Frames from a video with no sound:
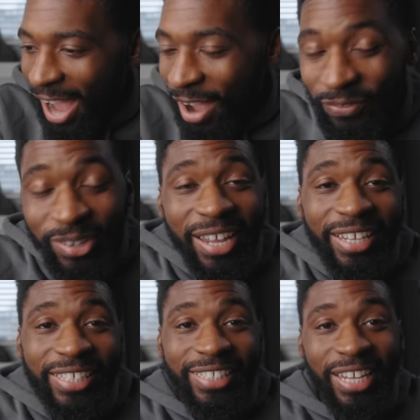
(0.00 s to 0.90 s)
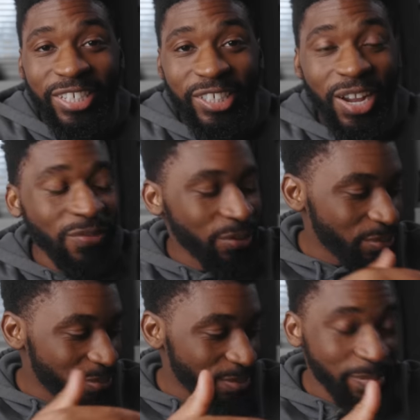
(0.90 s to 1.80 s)
I feel like it's deja
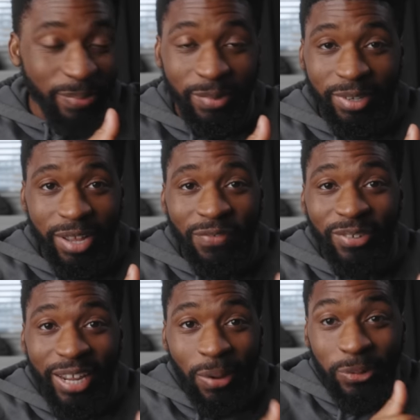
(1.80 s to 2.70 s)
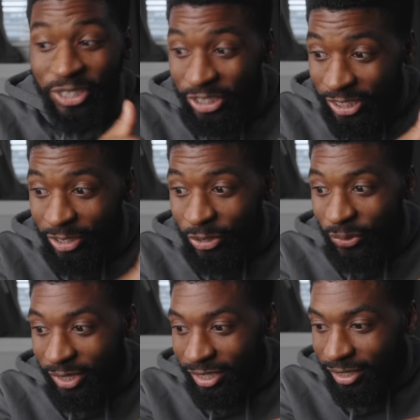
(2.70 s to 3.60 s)
vu. I feel like I was just
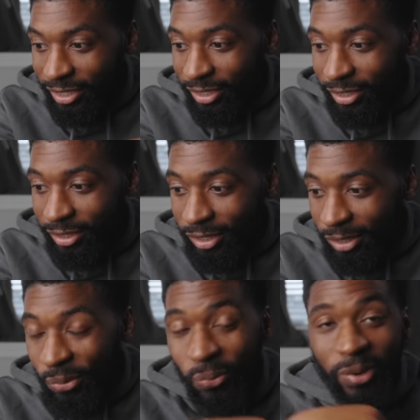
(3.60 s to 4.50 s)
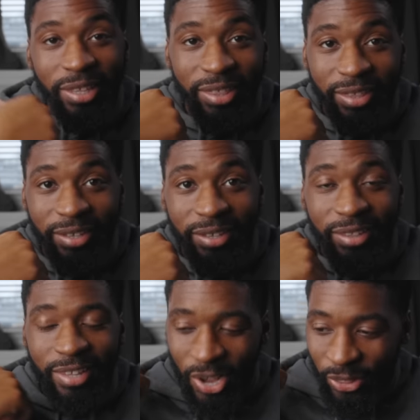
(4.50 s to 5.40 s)
doing this
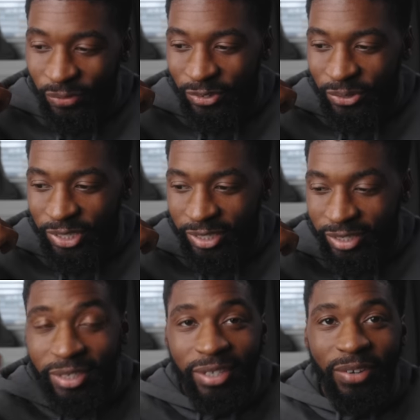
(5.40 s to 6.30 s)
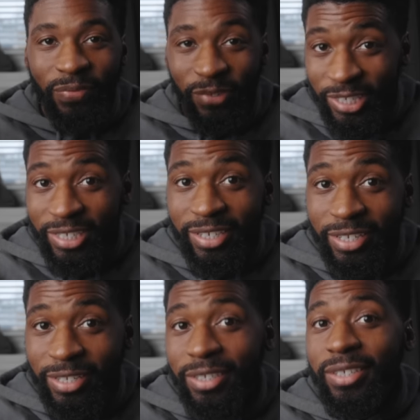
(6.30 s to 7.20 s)
with the other filter for this
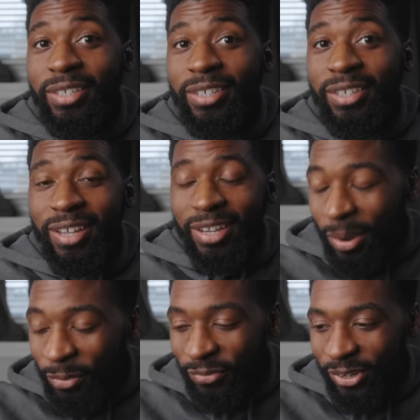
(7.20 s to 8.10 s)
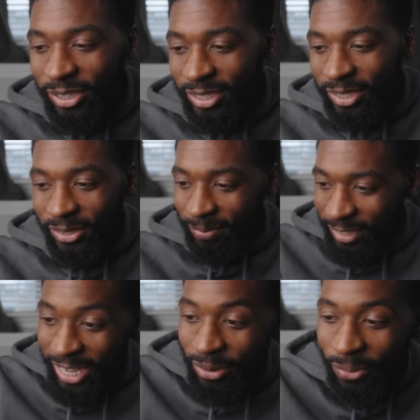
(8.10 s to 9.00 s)
lens a couple vlogs ago.
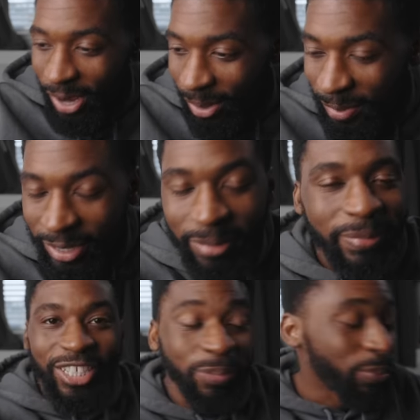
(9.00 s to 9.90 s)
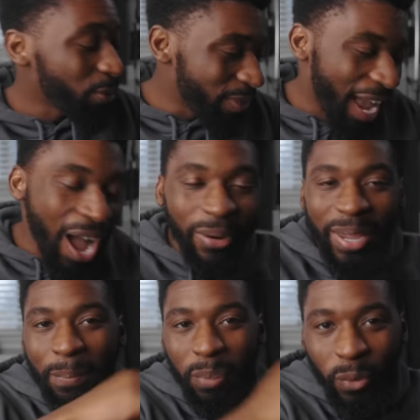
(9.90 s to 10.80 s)
It's kind of wild, but it just proves how
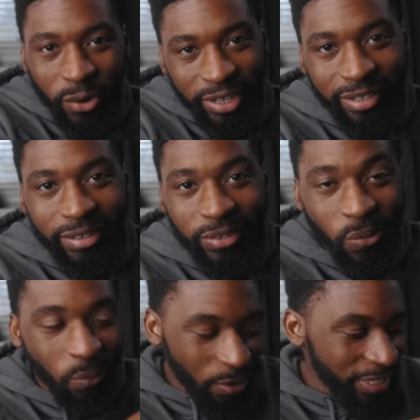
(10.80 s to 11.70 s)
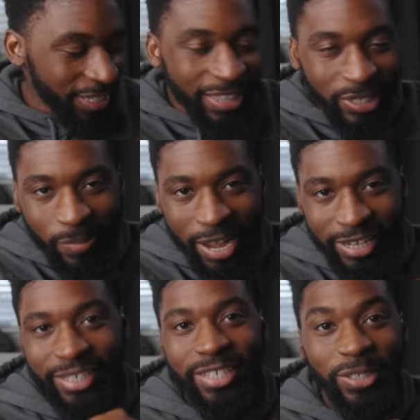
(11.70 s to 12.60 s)
important what's in this
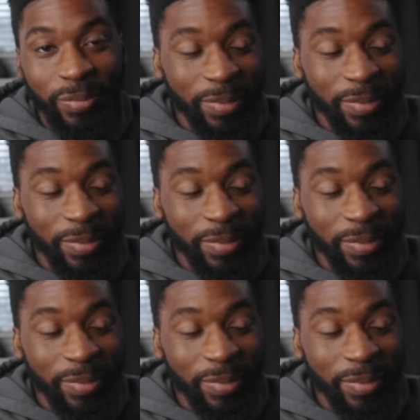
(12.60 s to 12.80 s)
box is to